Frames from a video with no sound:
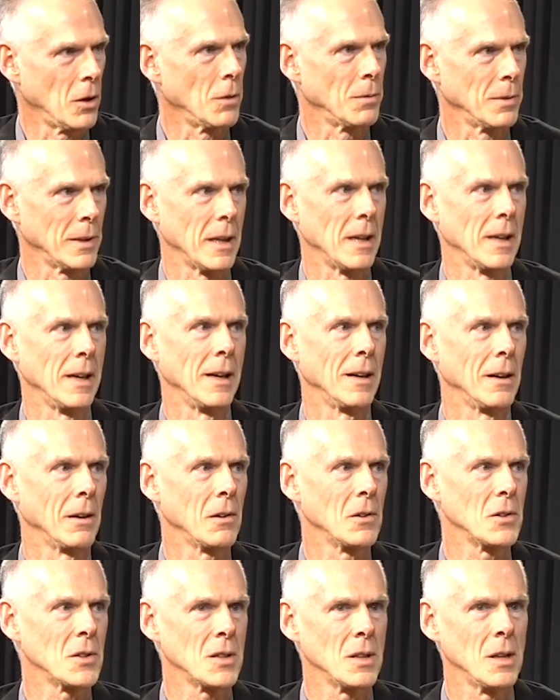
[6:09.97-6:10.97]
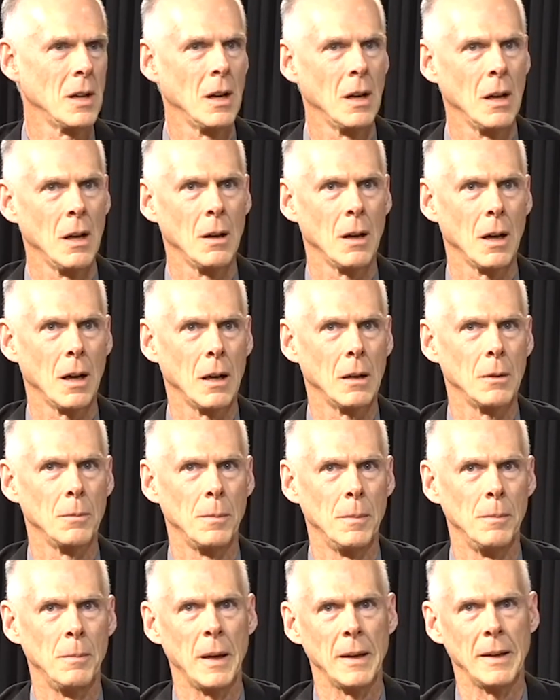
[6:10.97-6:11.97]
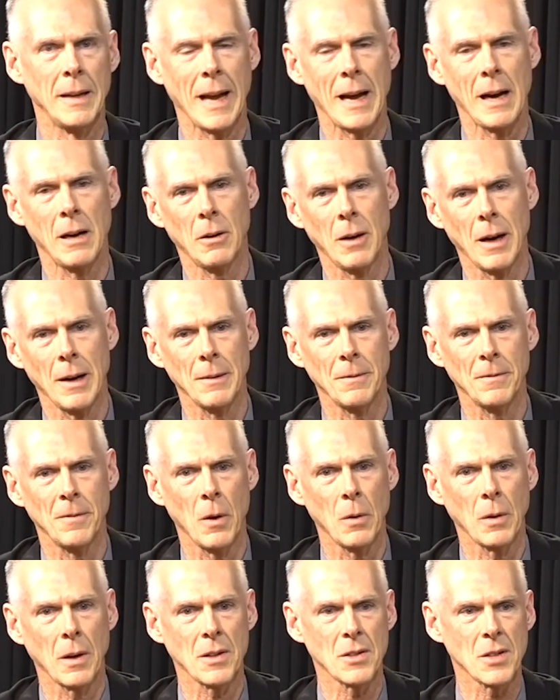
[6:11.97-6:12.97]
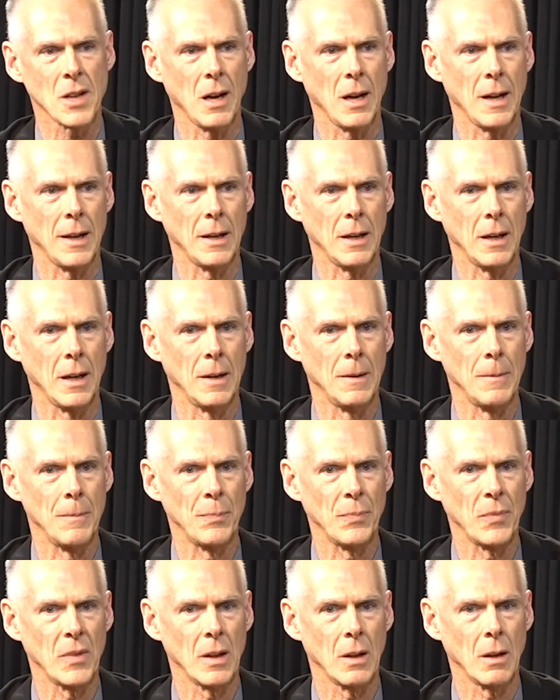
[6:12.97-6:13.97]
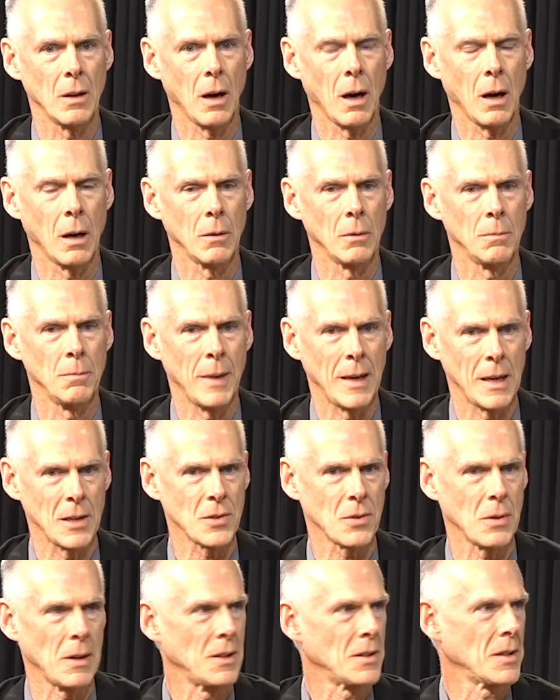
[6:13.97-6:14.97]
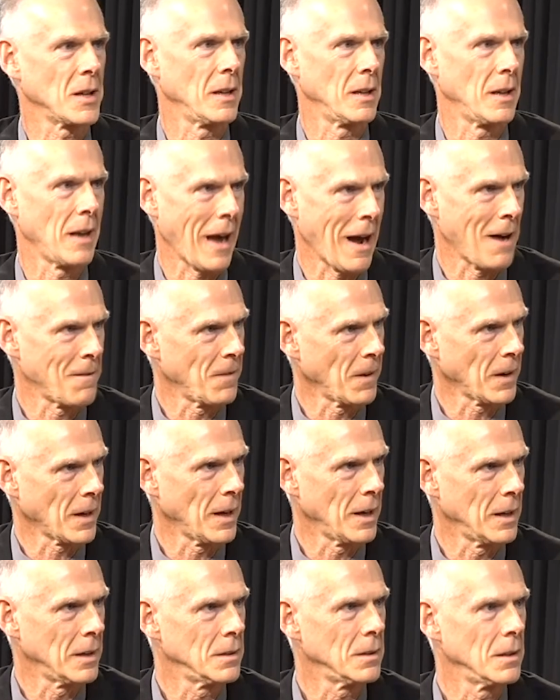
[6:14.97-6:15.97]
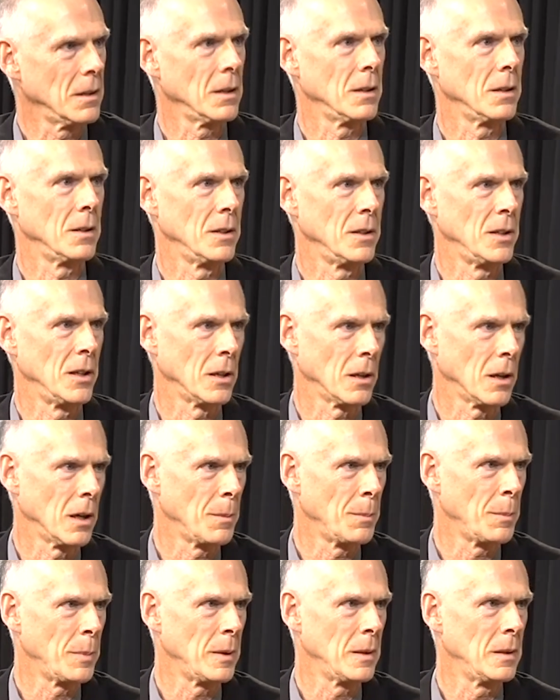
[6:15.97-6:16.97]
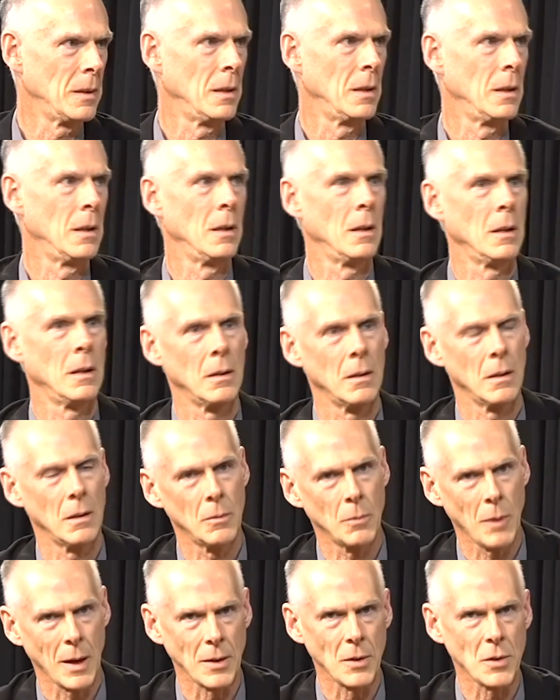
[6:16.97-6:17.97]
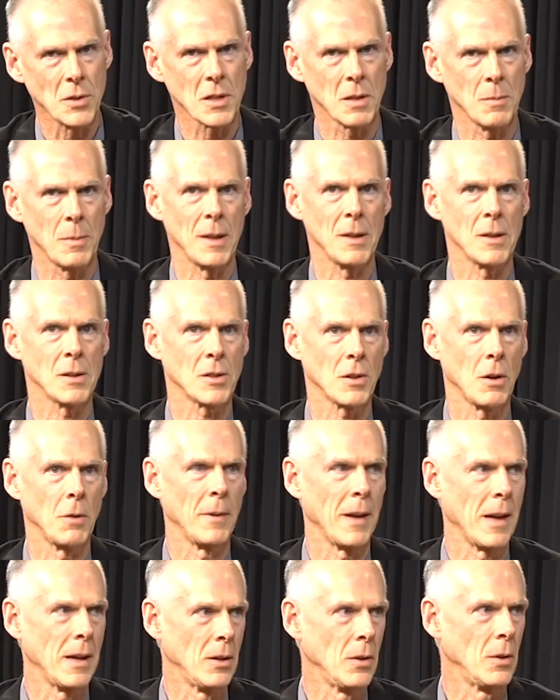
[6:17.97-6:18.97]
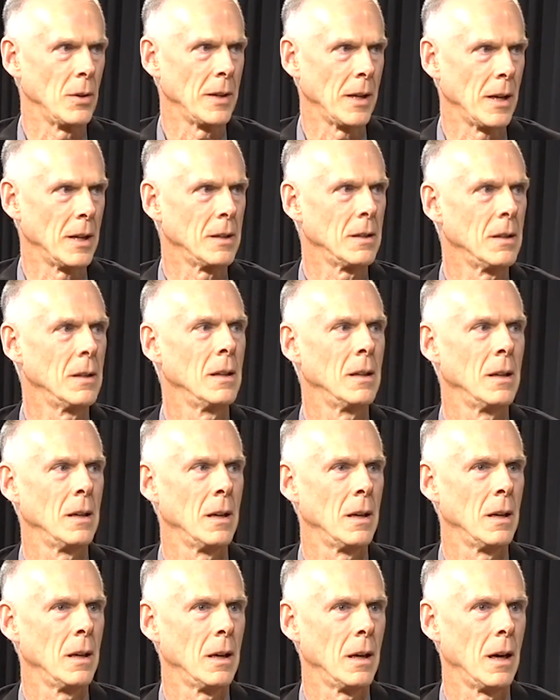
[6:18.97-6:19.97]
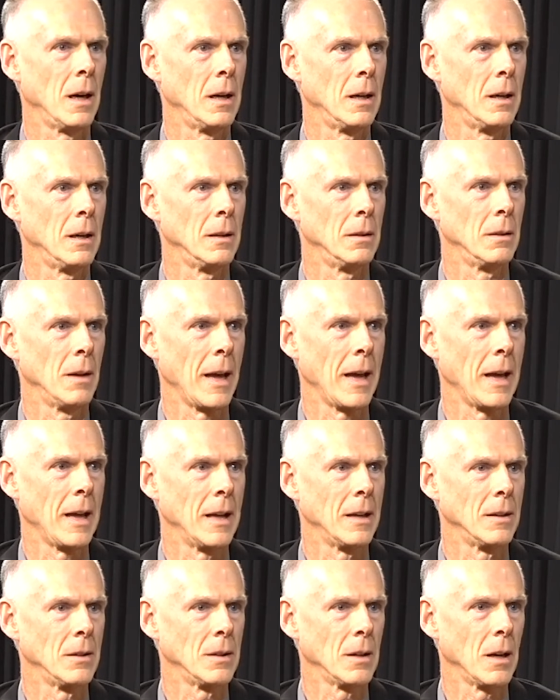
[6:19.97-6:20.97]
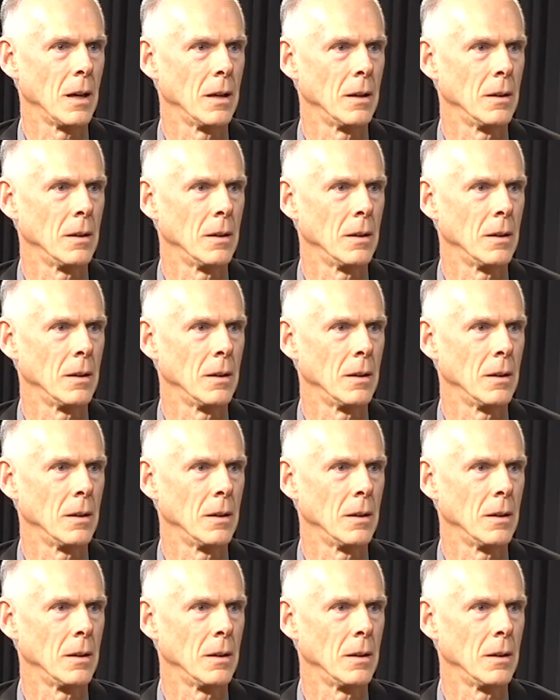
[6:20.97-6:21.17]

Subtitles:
over the years. But now I focus on our ministries in Africa, Europe, what used to be the Soviet Union, and